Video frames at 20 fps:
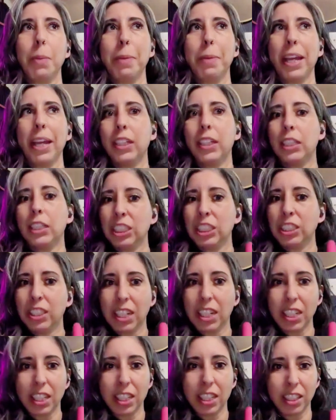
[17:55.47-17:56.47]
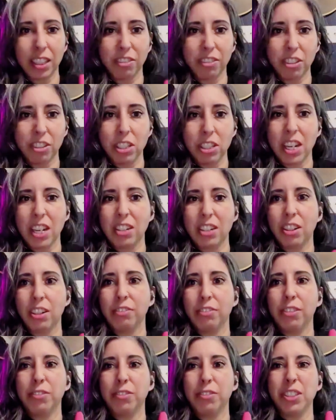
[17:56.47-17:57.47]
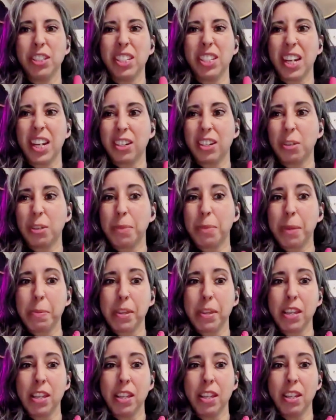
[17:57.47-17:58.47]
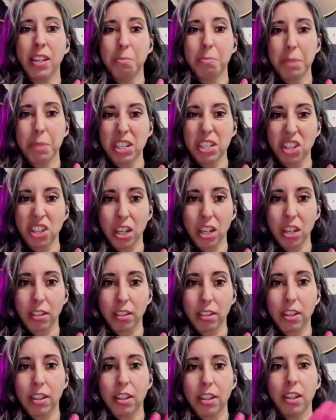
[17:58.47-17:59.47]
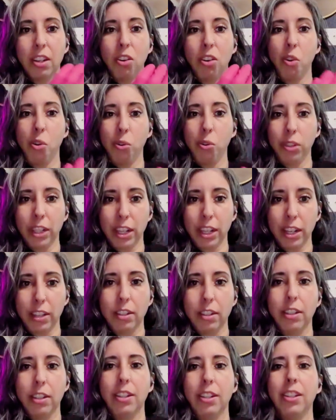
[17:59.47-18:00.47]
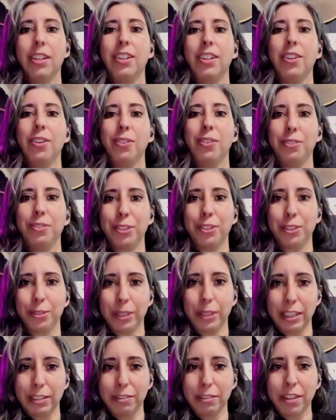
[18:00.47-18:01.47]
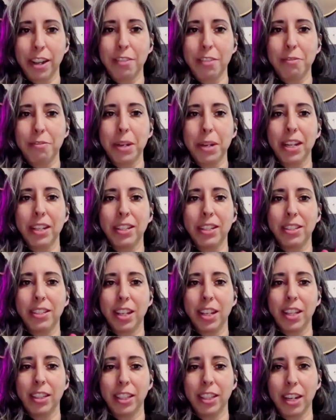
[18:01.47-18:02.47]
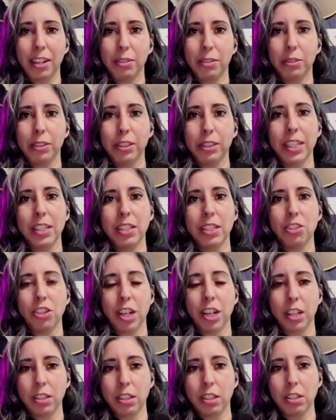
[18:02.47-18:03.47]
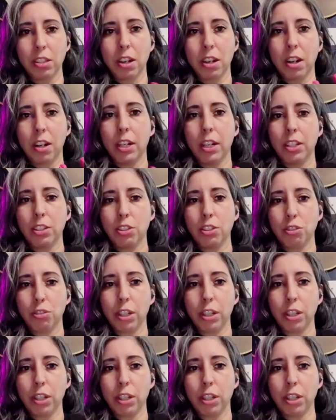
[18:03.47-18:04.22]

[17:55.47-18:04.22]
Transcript: Pay attention to anything that feels tender. If it feels tender, maybe pinch it and hold it for 3 to 5 minutes and let it release. Chances are it's a